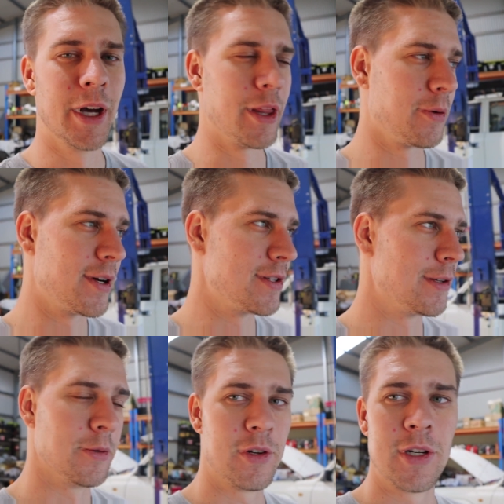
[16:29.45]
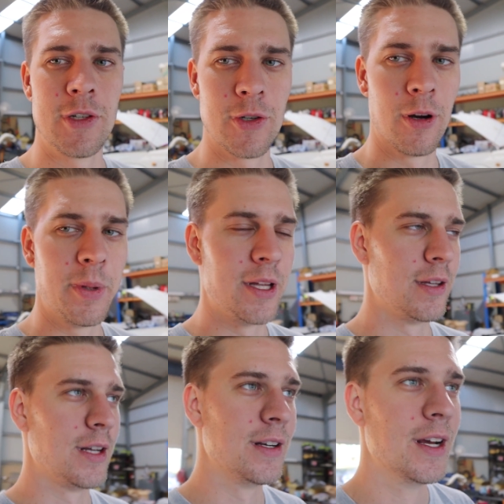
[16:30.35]
otherwise you do a shit job, and
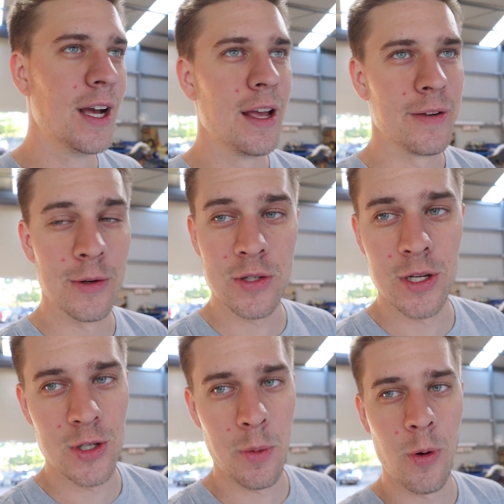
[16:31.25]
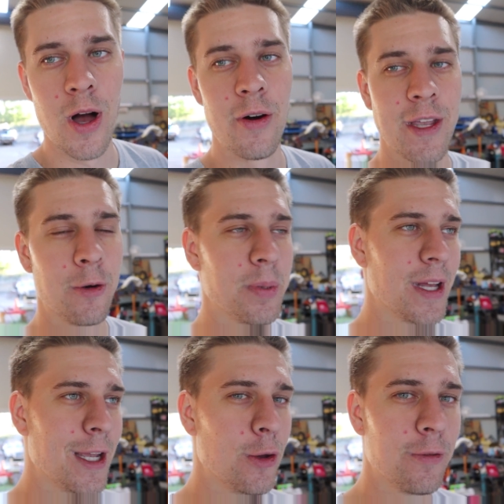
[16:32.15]
then if you do a shit job of wiring, it'll
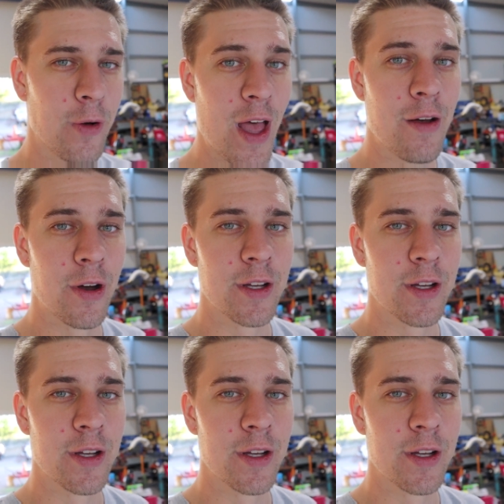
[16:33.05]
plague you forever.